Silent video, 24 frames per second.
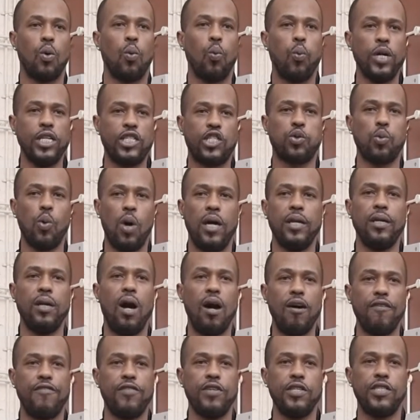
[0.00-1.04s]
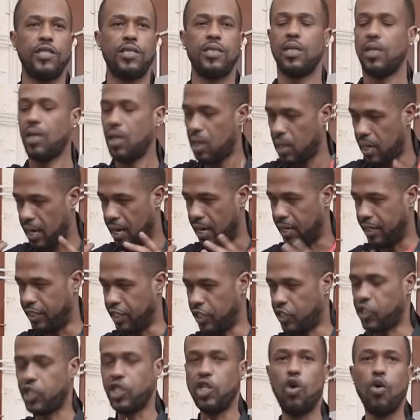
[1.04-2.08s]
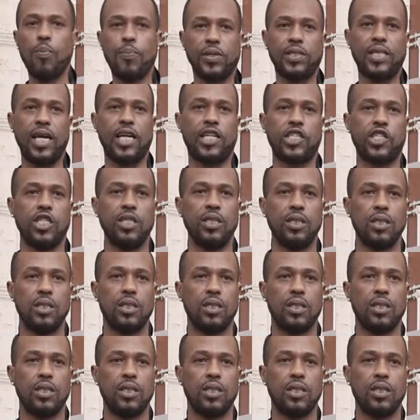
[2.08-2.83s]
Which one offers additional protection?